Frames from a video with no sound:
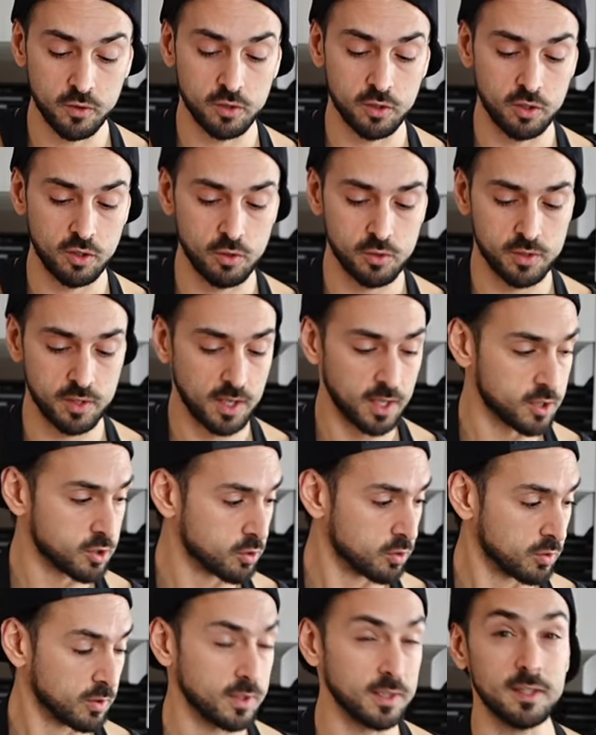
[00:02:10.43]
you could use
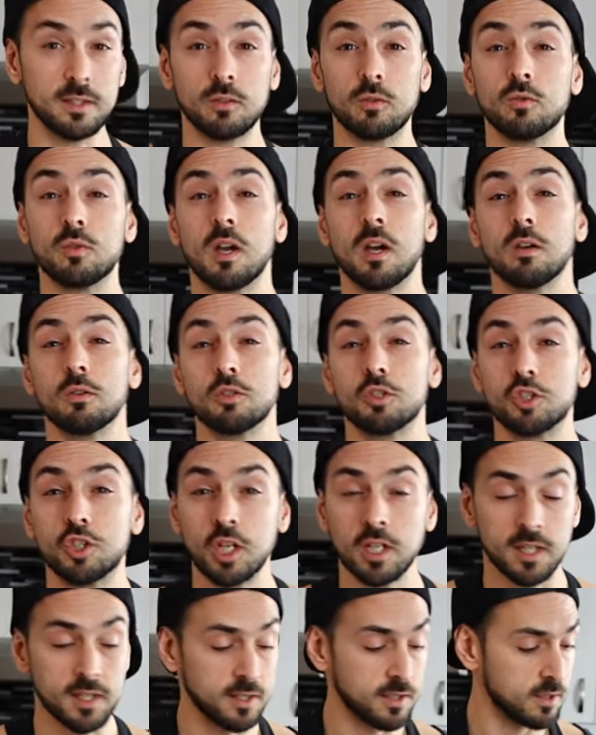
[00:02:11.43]
extra lean ground
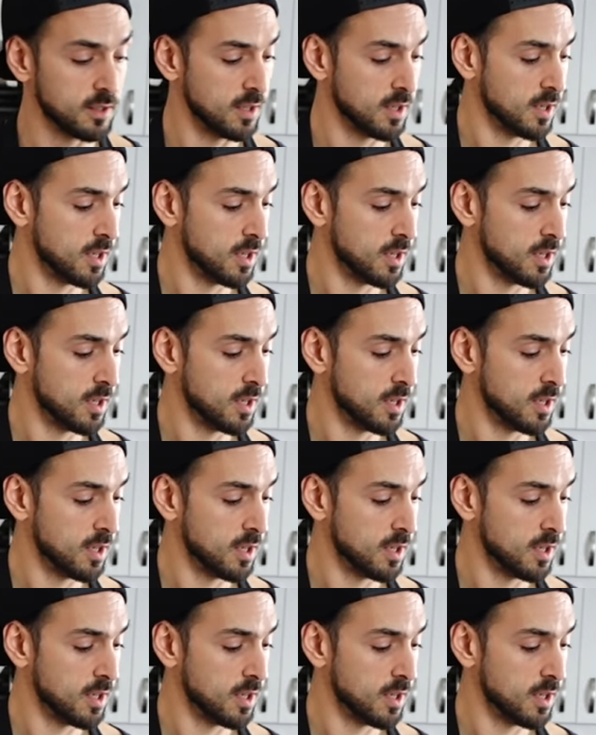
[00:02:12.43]
chicken,